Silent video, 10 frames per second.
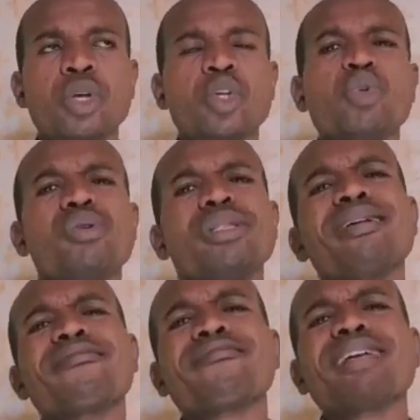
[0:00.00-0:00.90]
So
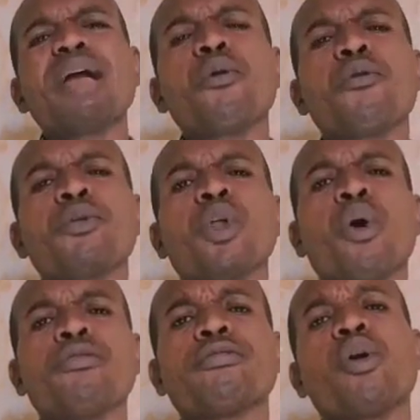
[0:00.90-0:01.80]
the realm of
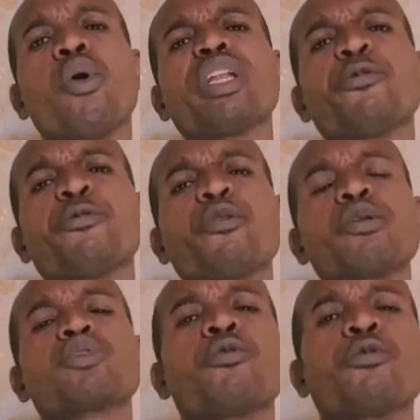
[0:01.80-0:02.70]
love, or the
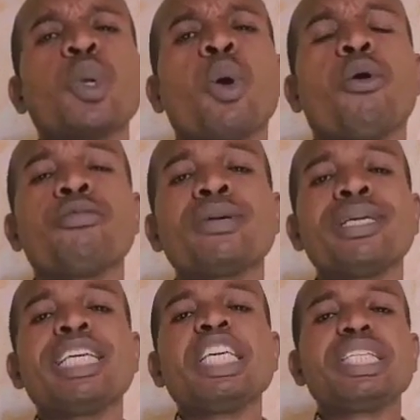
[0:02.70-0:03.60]
force of love,
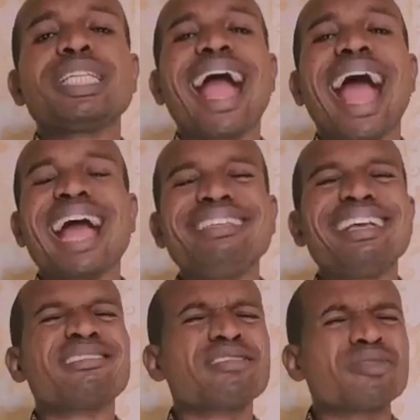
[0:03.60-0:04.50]
is the
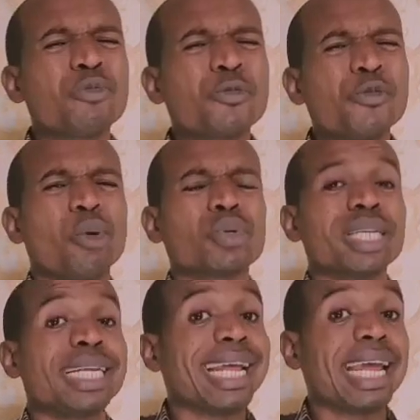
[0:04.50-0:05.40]
highest
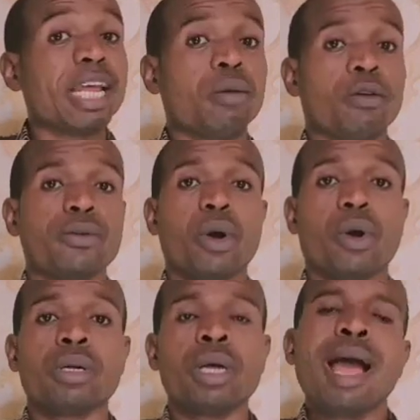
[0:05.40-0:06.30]
force in the kingdom of
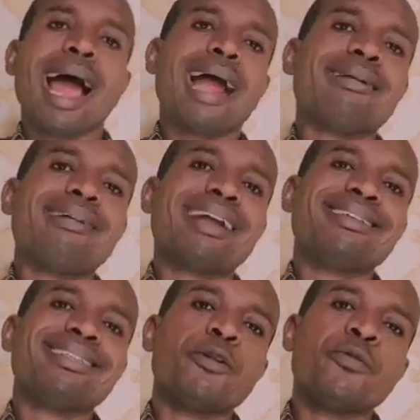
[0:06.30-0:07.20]
God. And that
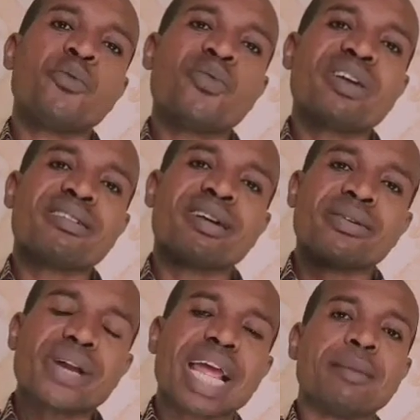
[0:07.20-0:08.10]
is the
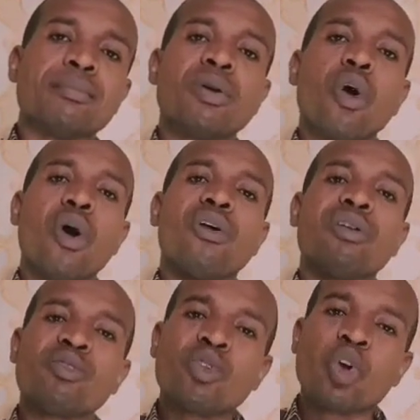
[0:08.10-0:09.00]
realm
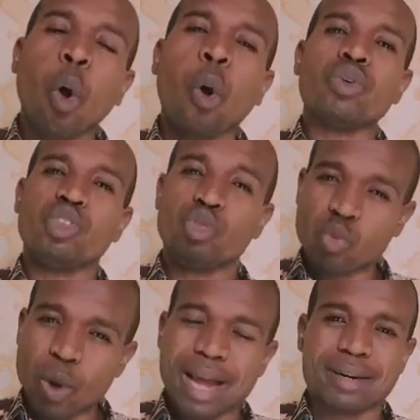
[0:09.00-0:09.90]
God
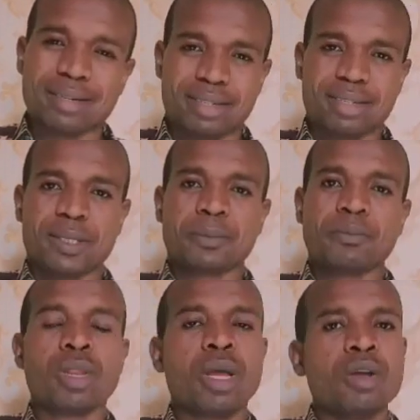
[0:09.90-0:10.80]
dwells.
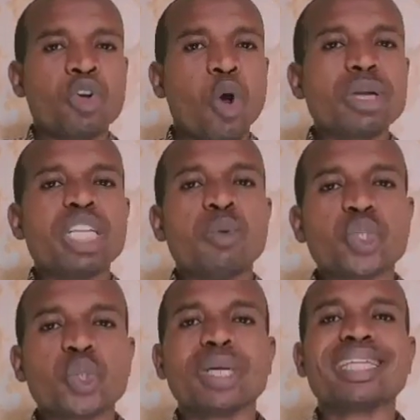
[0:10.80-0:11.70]
God
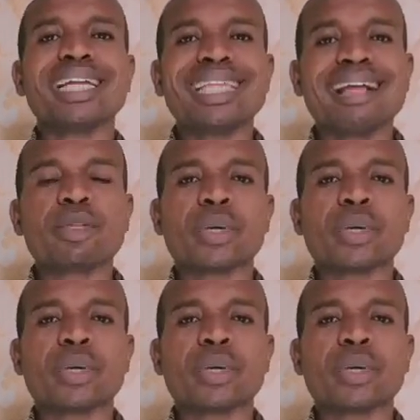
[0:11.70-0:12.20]
demonstrated that